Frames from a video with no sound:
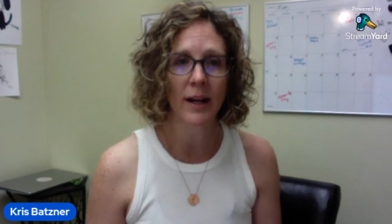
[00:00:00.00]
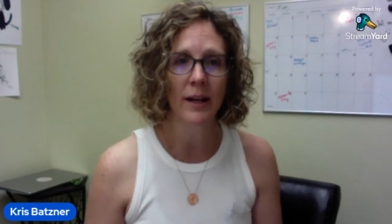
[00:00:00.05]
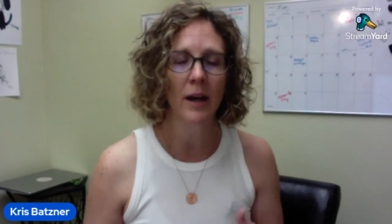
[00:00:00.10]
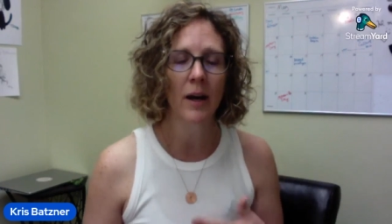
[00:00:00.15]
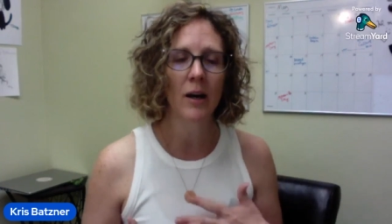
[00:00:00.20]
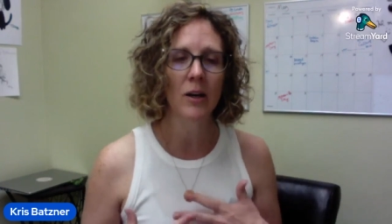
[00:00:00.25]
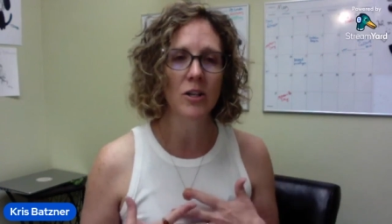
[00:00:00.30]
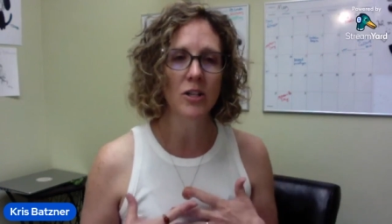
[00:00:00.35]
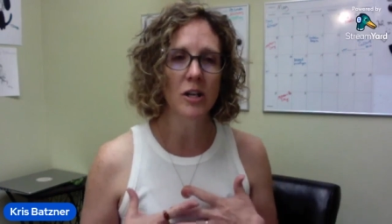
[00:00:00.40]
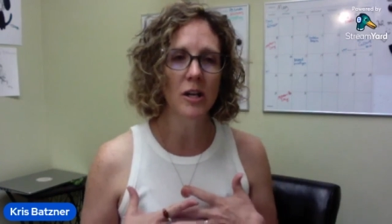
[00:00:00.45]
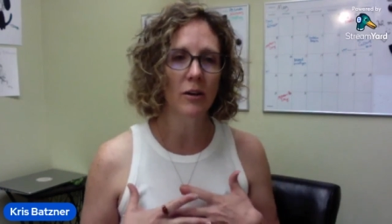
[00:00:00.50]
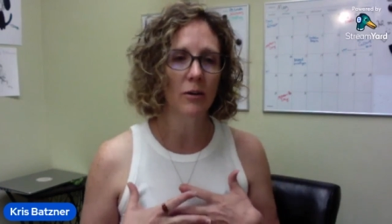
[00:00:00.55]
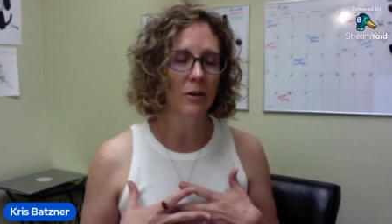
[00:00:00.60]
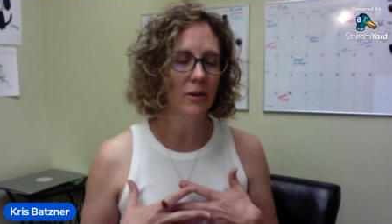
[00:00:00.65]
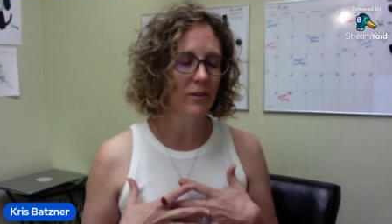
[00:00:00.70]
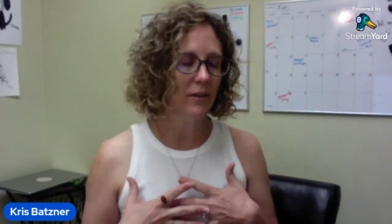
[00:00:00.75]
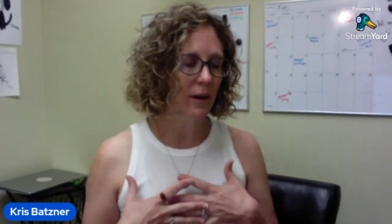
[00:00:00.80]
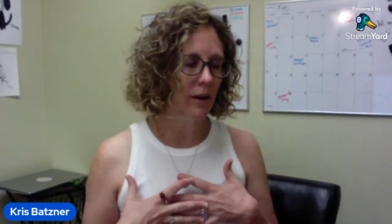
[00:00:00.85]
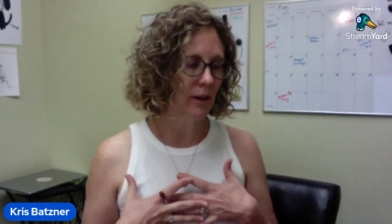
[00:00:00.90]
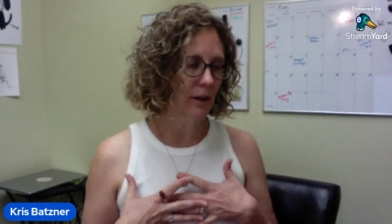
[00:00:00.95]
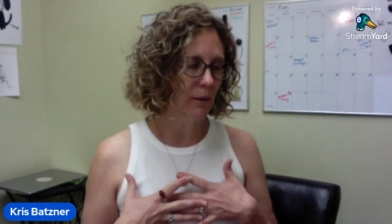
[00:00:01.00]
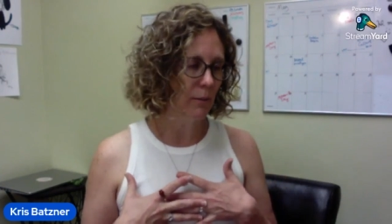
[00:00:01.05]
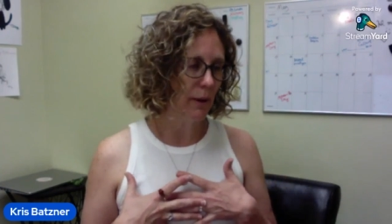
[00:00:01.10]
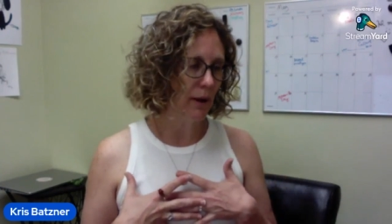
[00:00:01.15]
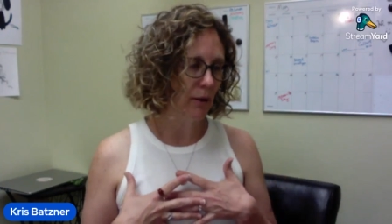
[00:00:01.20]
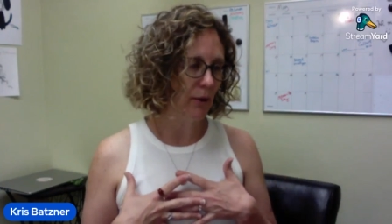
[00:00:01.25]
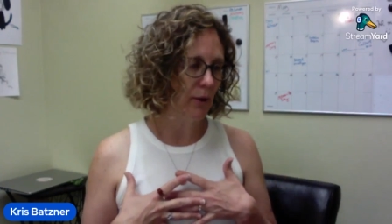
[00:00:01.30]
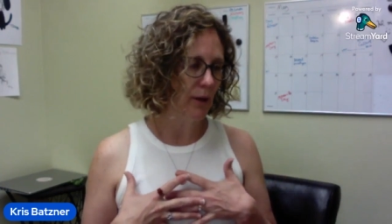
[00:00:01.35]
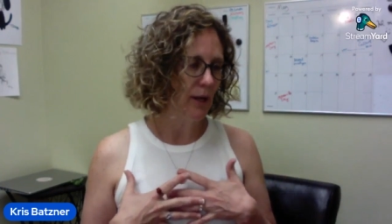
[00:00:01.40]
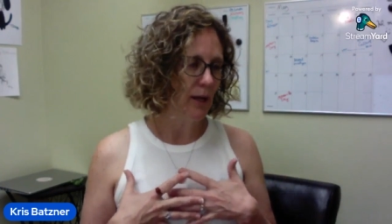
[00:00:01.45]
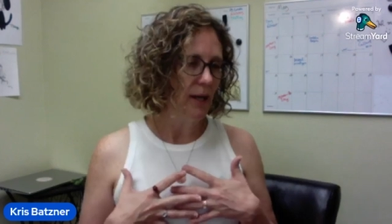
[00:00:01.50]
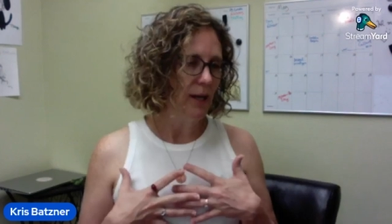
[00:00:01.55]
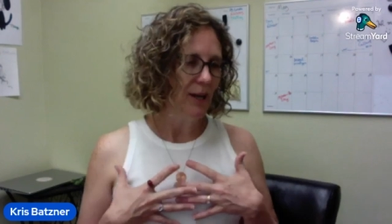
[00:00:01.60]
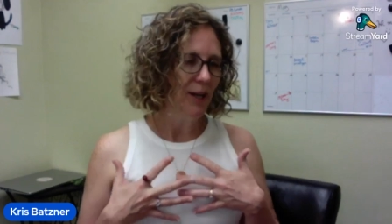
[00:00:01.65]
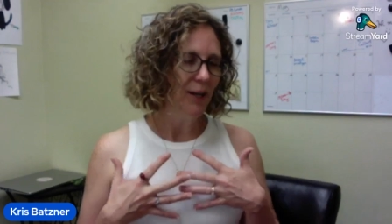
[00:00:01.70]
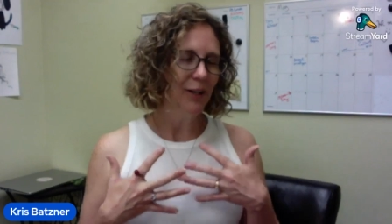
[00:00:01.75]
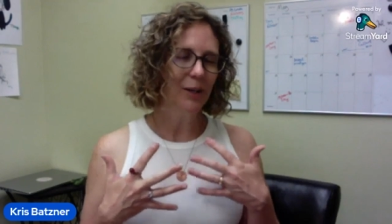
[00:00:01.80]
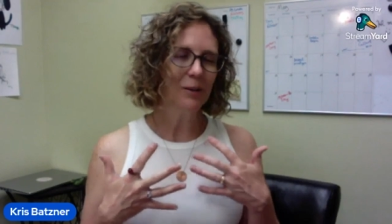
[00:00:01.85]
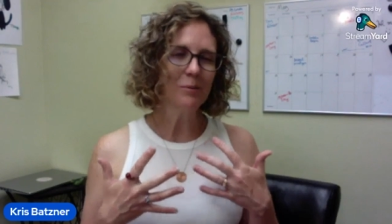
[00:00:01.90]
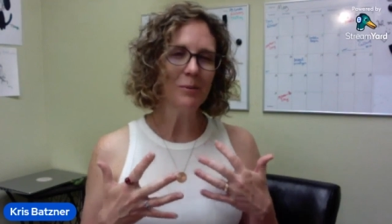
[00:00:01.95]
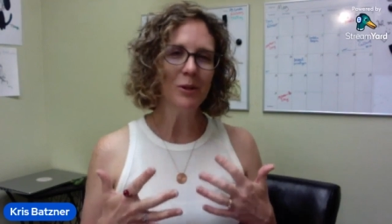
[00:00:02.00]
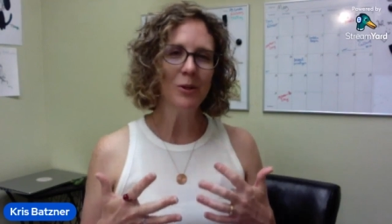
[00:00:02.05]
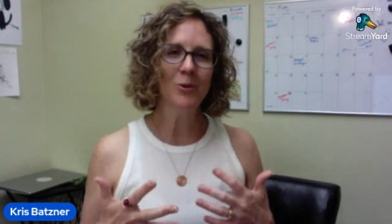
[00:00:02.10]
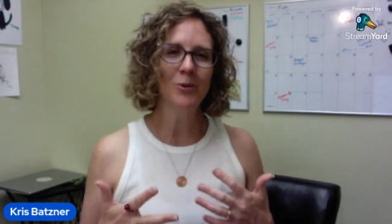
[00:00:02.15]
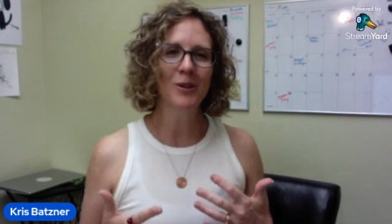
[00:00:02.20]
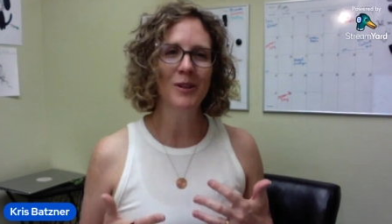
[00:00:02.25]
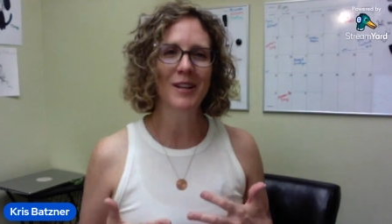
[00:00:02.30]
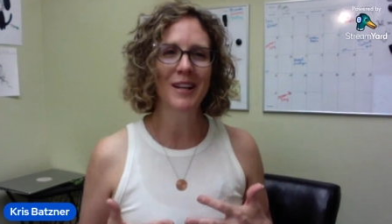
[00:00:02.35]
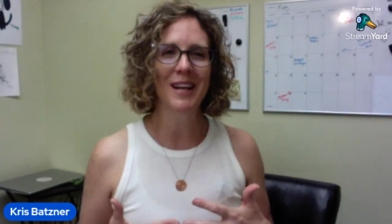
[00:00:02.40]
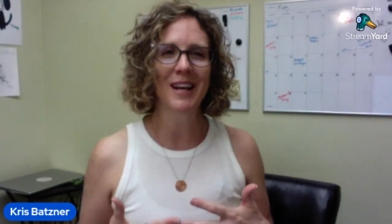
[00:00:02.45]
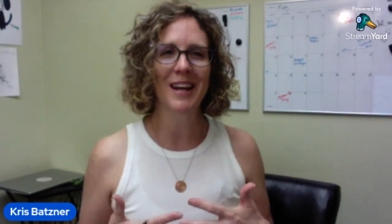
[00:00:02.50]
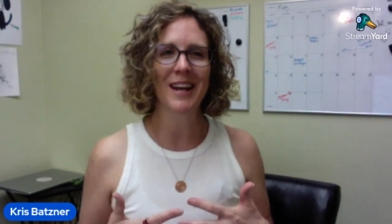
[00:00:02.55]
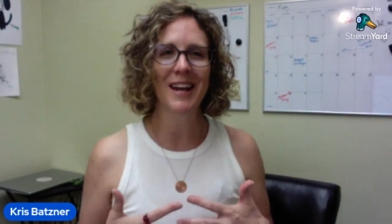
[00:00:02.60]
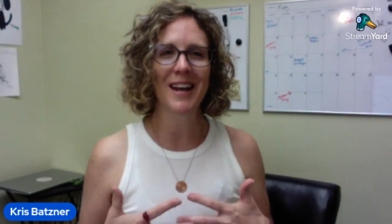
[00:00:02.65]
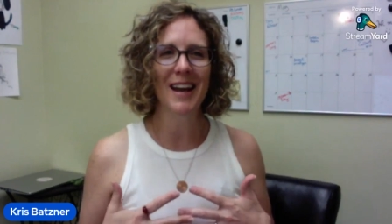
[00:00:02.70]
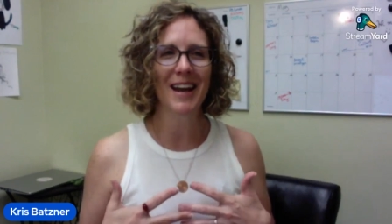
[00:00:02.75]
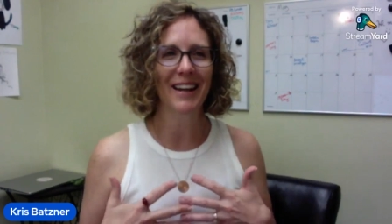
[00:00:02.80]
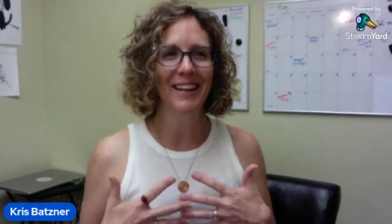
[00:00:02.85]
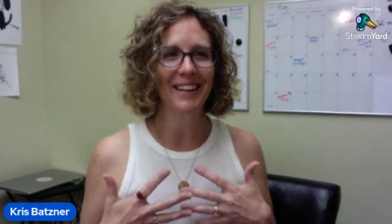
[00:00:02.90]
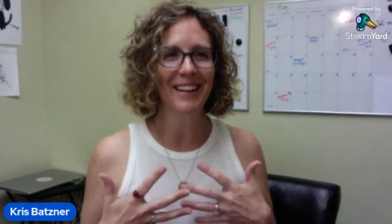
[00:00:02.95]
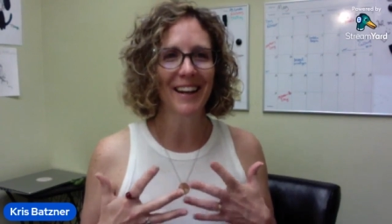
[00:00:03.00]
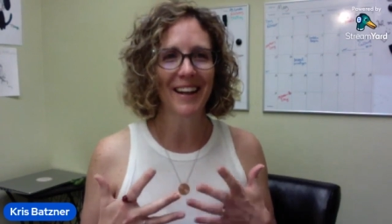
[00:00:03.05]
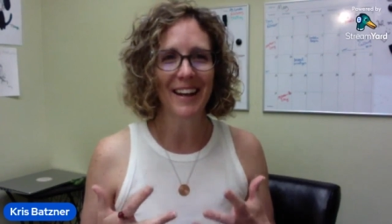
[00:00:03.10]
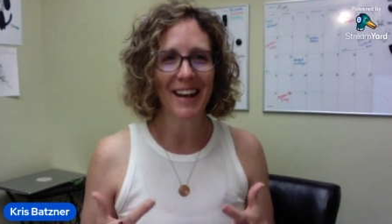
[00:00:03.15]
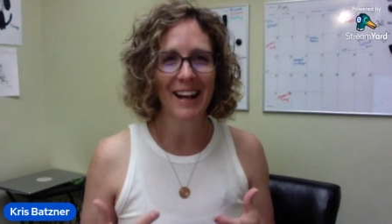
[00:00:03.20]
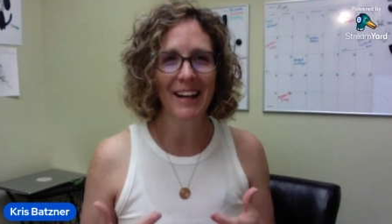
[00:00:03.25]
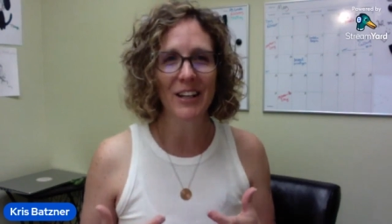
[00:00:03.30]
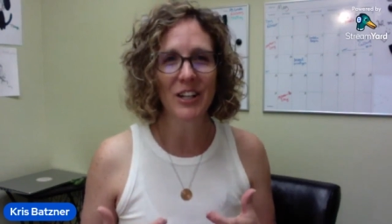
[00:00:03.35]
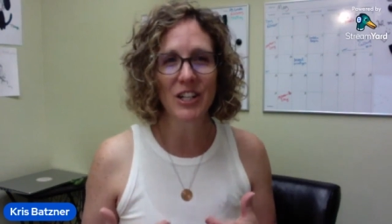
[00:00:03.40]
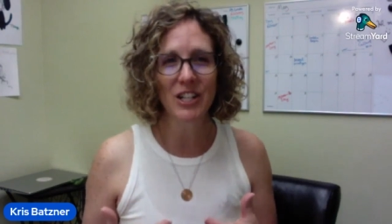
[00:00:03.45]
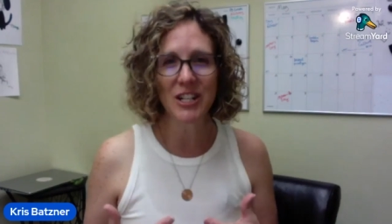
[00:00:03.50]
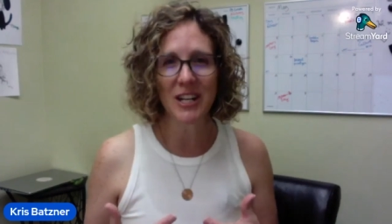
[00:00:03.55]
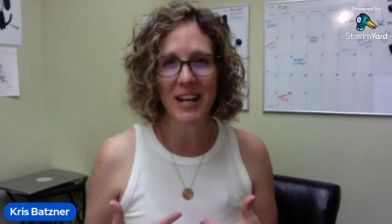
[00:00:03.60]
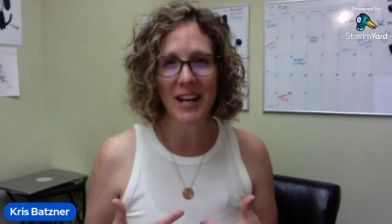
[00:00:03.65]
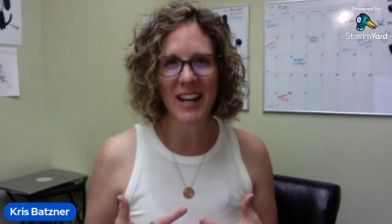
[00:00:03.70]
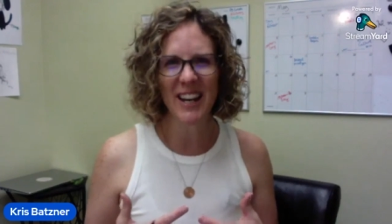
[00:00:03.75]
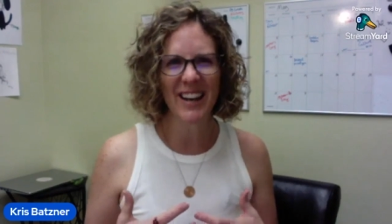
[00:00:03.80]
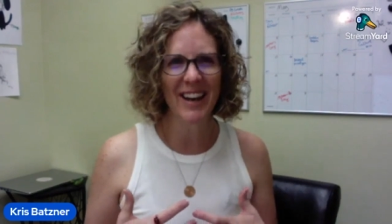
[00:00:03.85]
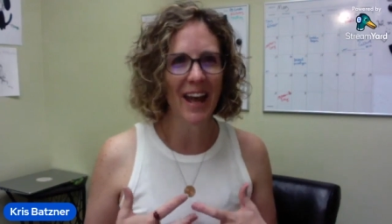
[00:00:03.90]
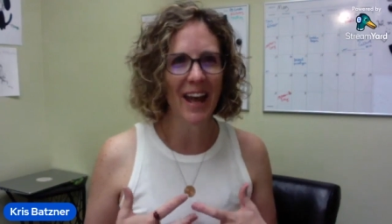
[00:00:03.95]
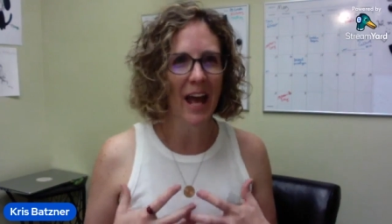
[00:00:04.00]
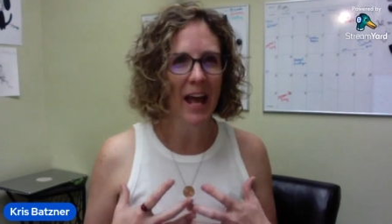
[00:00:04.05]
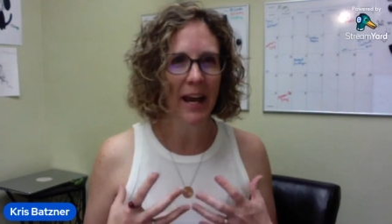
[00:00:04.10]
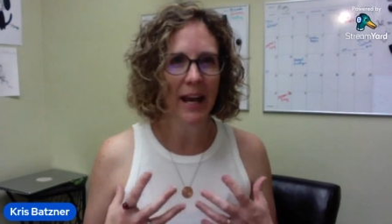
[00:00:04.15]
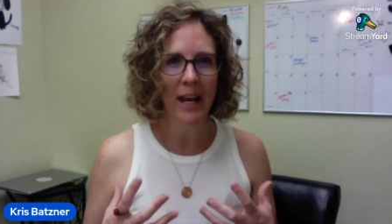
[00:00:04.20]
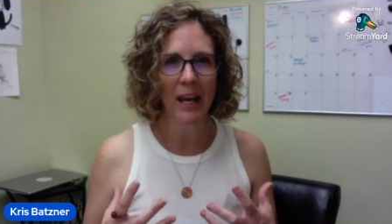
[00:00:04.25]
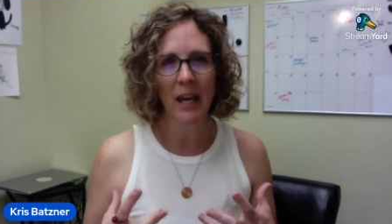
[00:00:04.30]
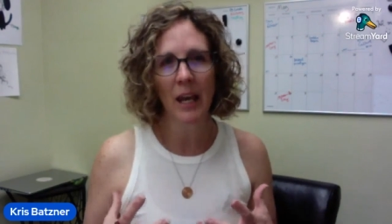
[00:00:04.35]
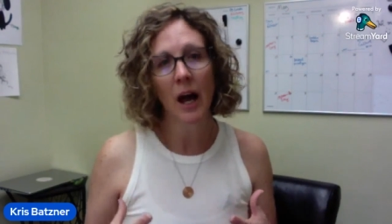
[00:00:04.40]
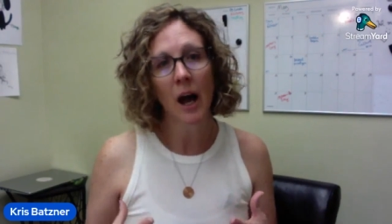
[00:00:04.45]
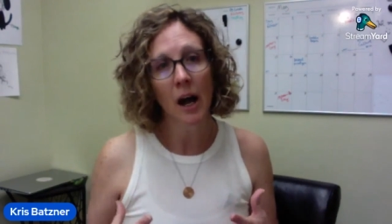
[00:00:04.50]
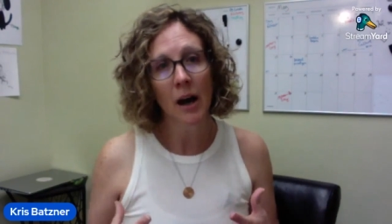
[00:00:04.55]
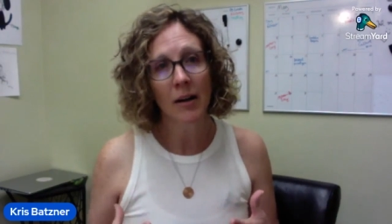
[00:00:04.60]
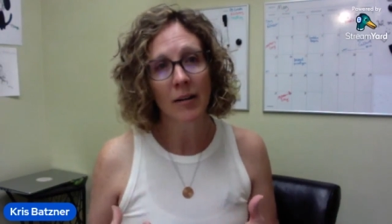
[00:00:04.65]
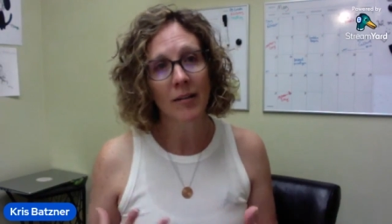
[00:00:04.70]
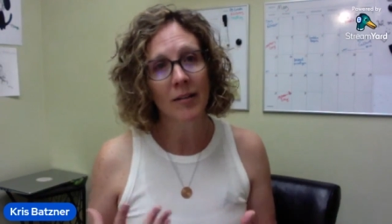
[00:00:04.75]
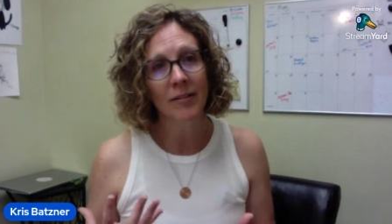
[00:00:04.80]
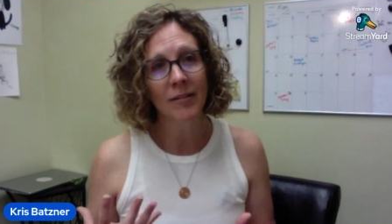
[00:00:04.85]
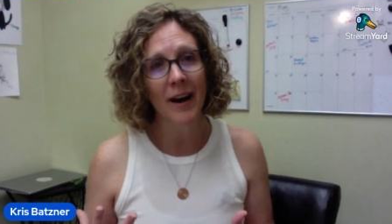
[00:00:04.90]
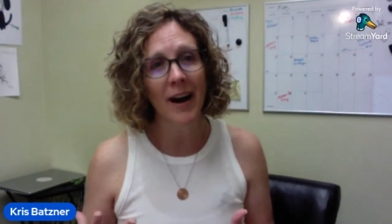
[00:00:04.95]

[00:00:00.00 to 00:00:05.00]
And heart chakra is all about community and connection and love,